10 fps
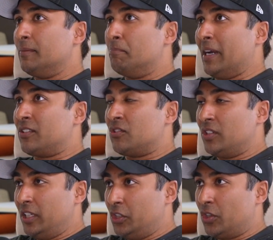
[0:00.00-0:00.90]
My
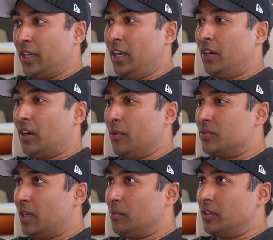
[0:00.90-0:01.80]
senior year, I
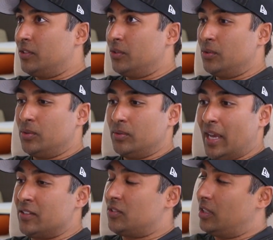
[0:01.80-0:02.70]
was able to do
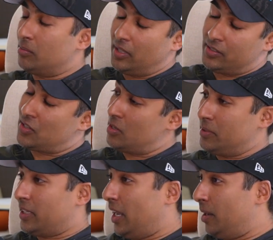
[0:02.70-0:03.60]
NCAA
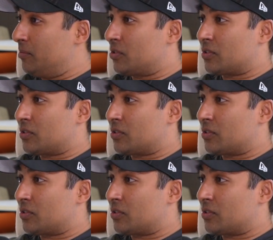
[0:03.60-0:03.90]
tournament games.